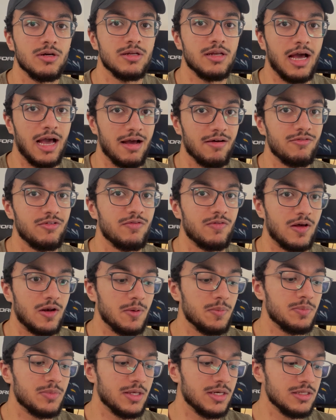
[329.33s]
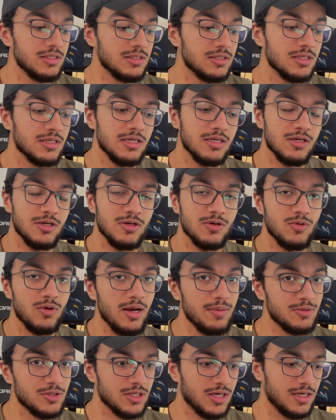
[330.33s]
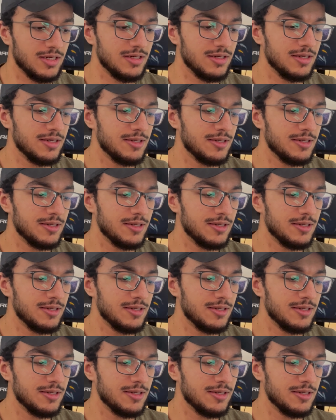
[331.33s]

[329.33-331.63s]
have developed this website.